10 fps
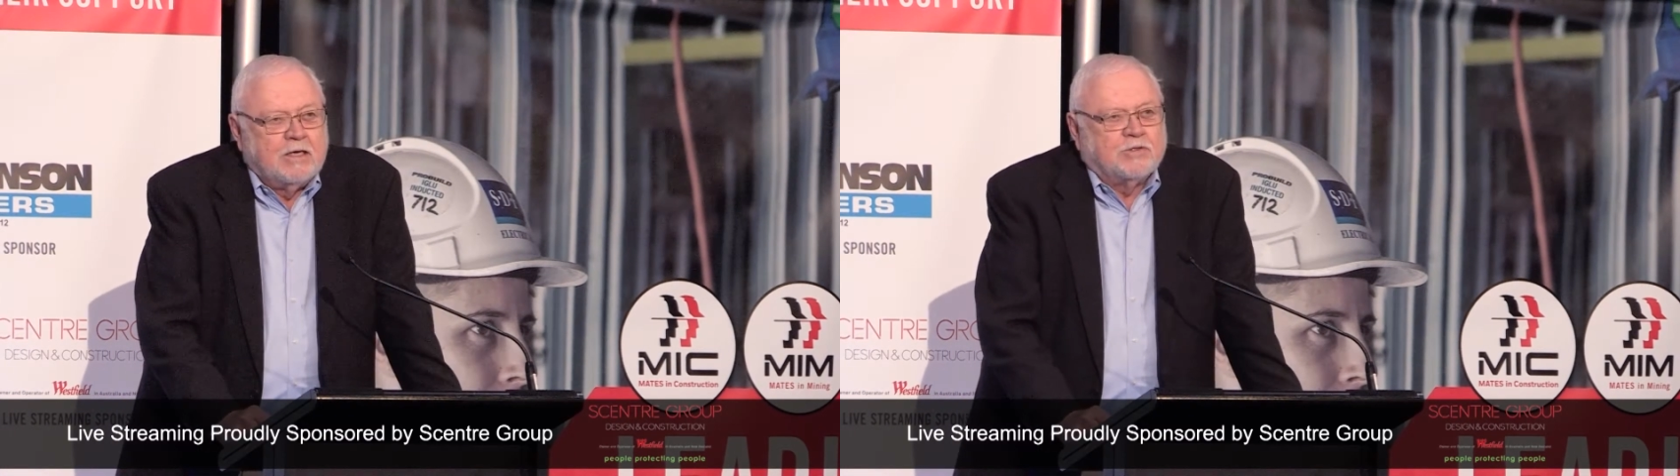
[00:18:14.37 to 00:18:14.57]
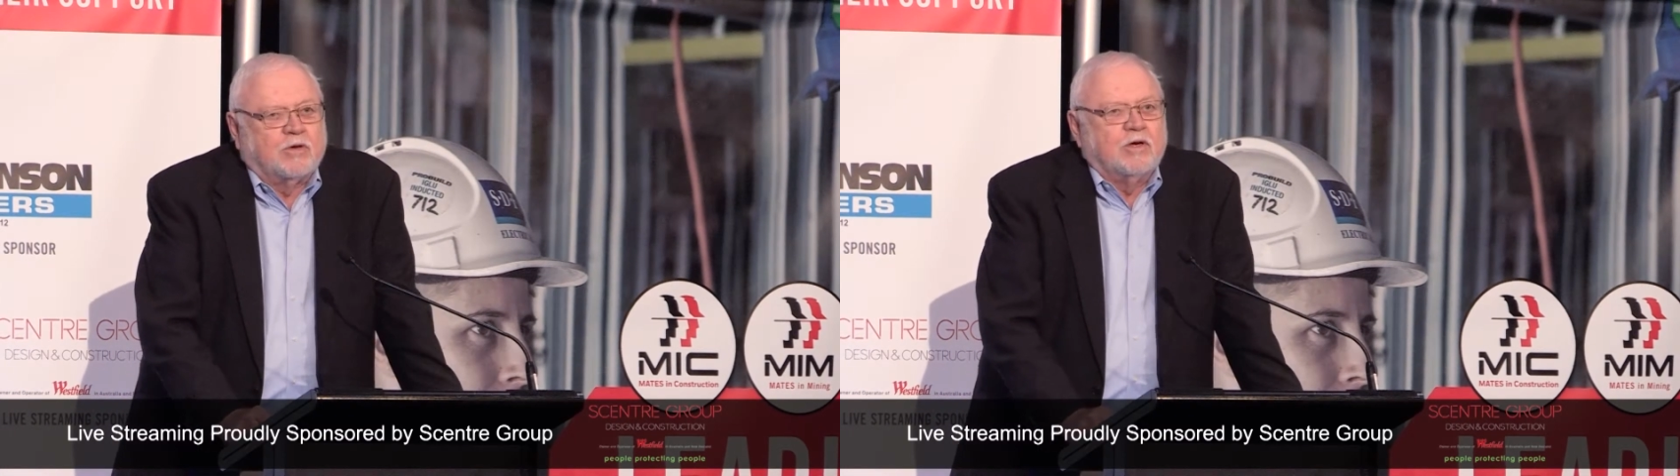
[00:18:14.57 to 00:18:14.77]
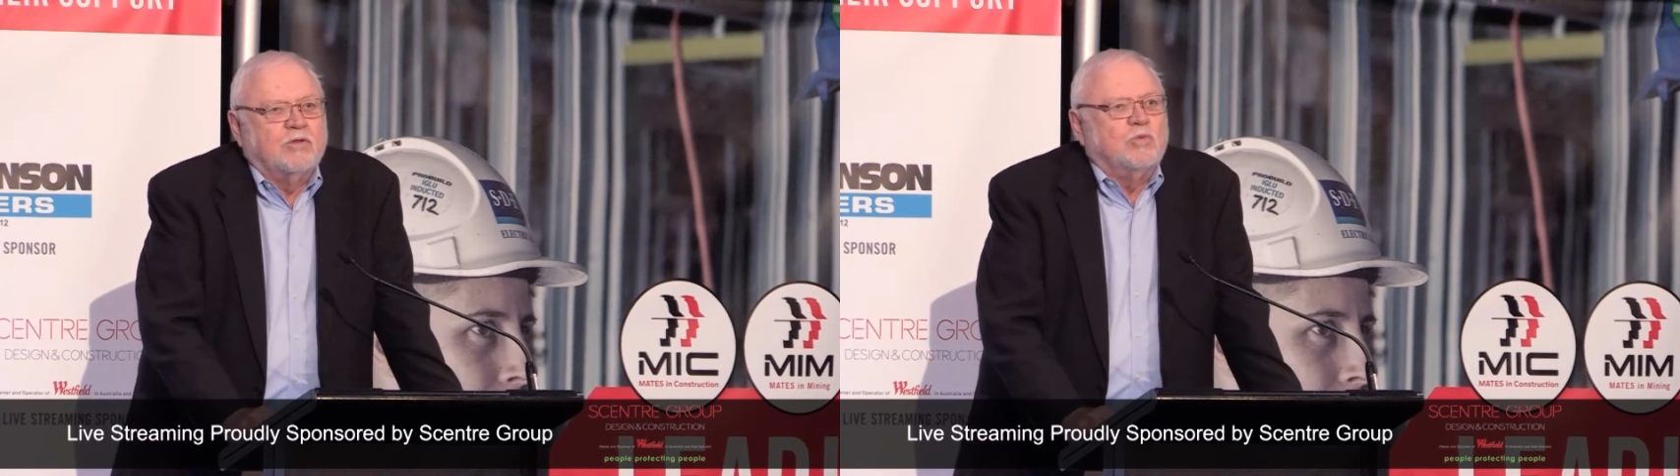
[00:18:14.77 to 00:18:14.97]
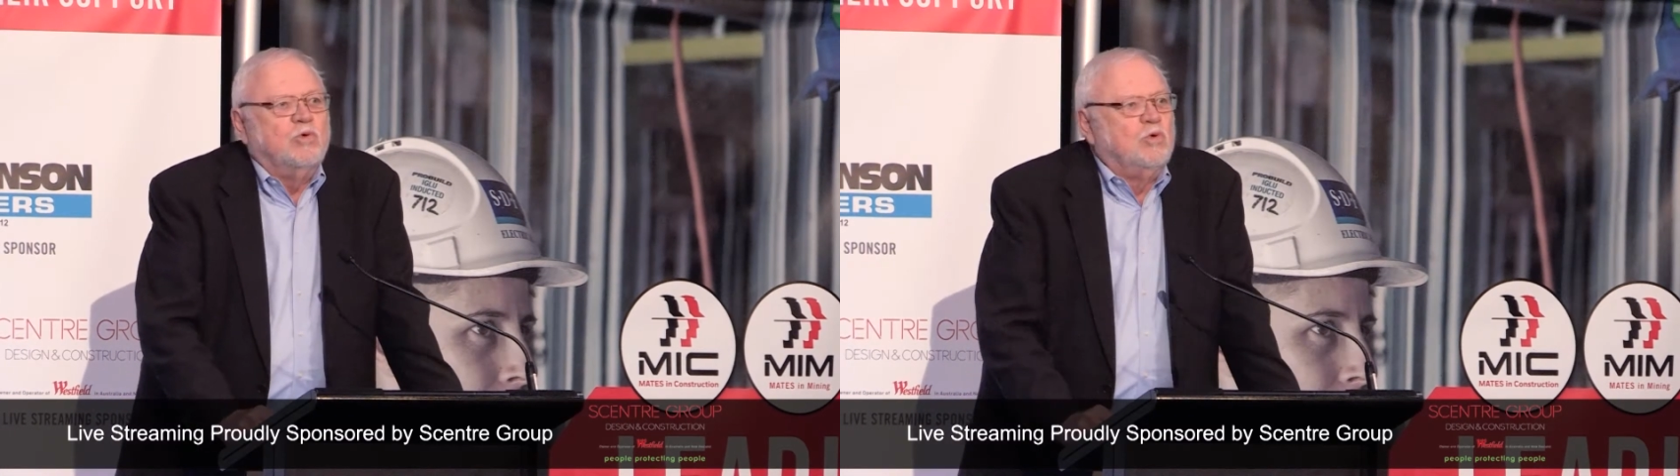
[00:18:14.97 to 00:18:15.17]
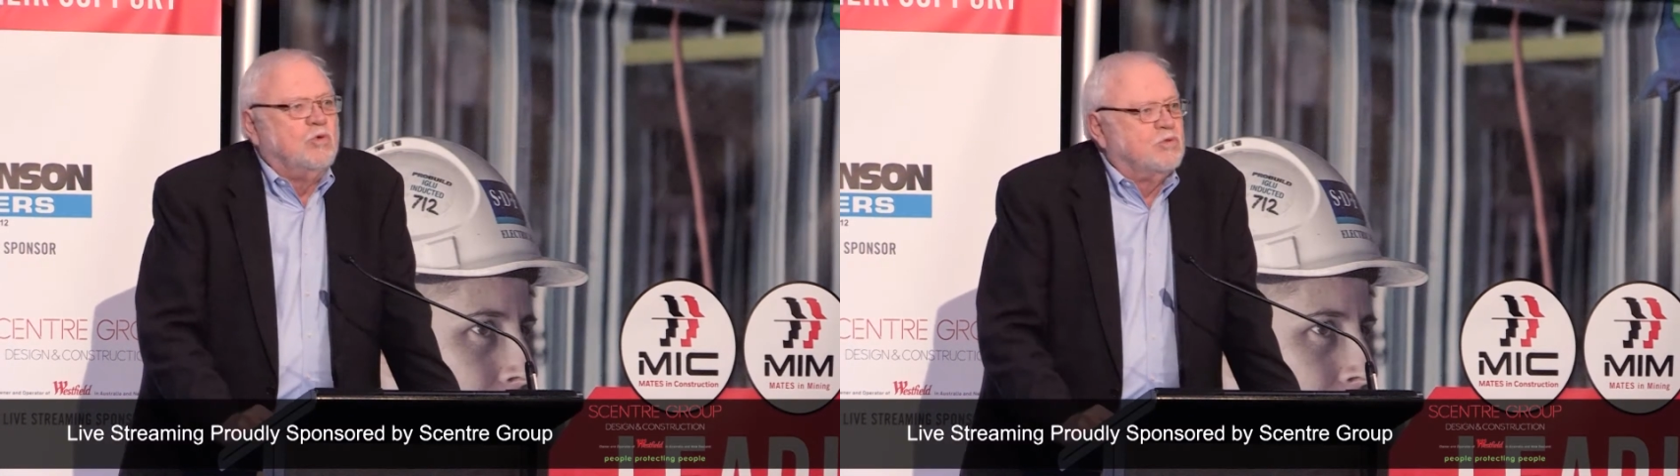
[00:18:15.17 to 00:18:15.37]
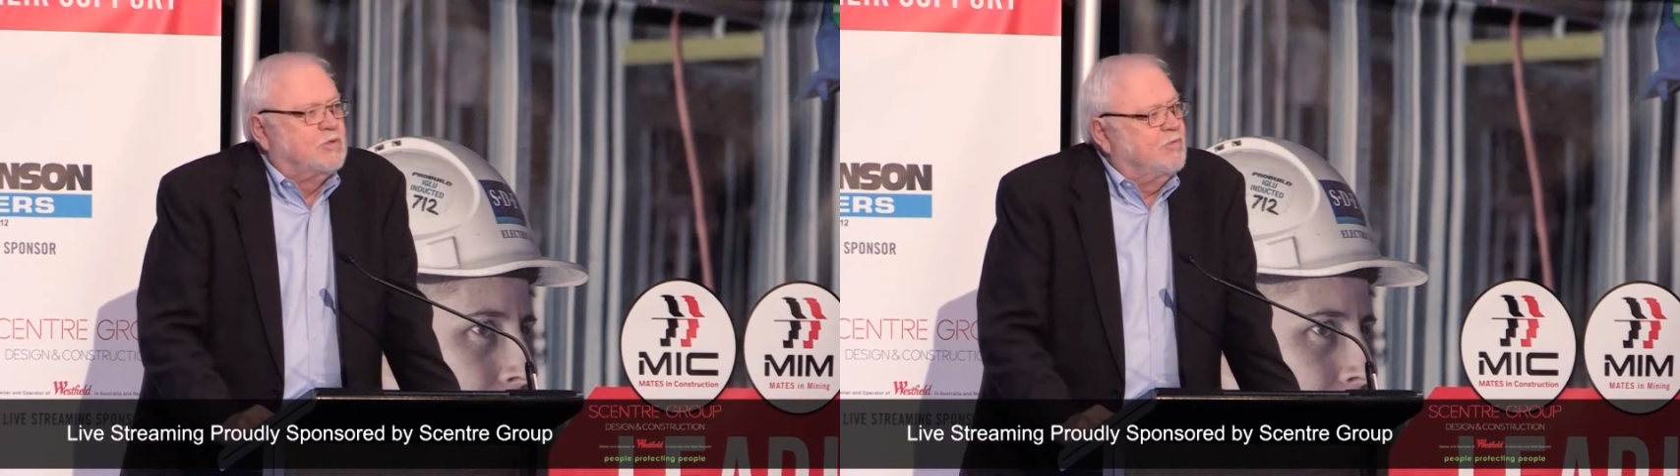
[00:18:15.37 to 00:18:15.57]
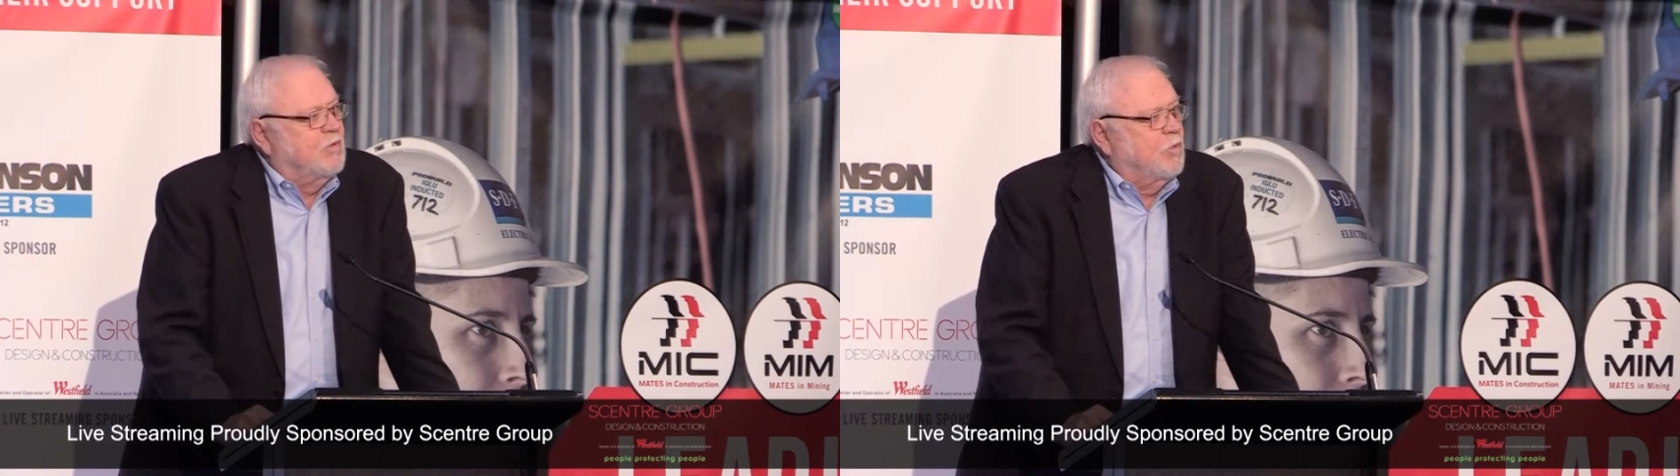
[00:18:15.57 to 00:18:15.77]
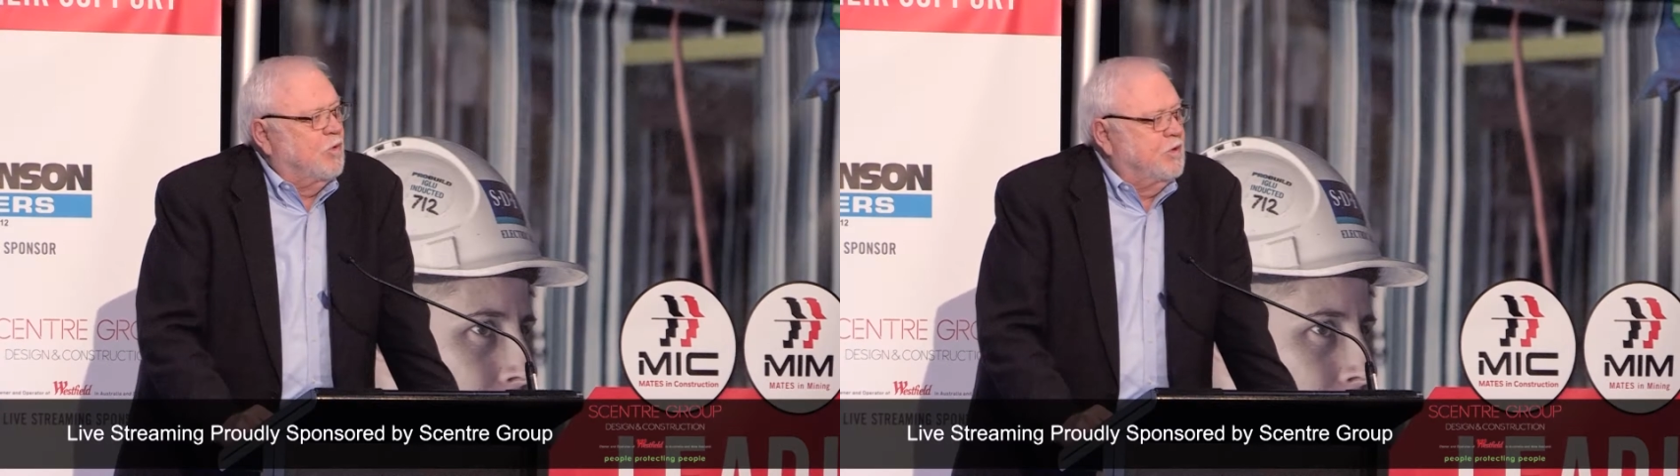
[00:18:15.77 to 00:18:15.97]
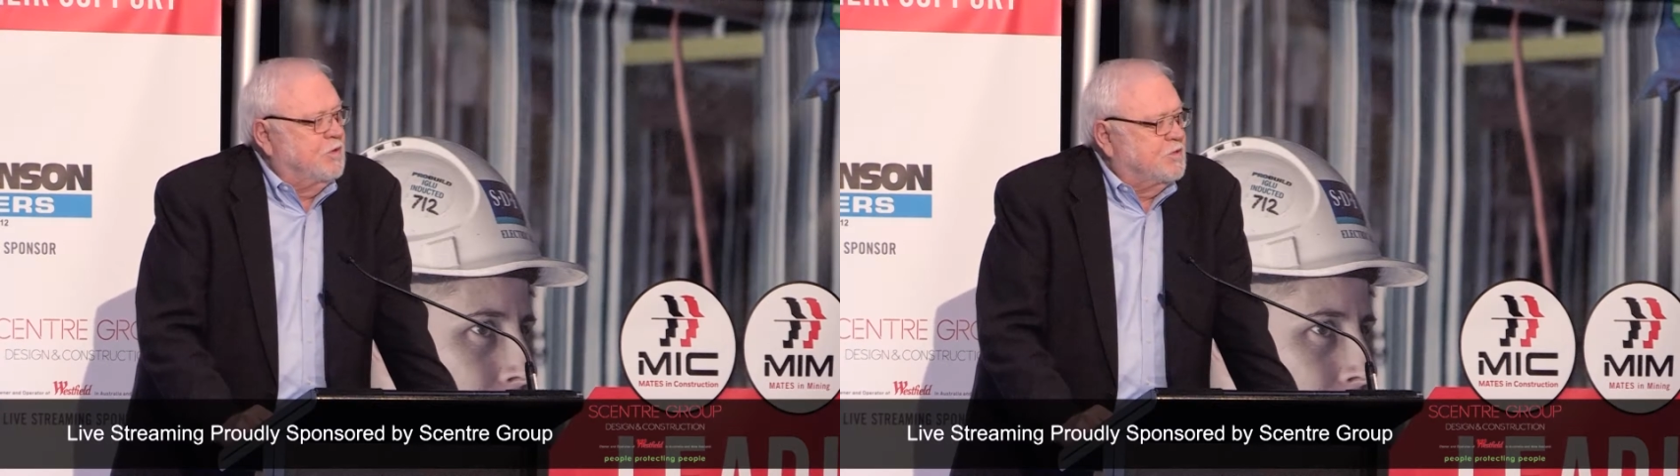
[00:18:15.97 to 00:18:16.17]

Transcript: So here are the rules for warrior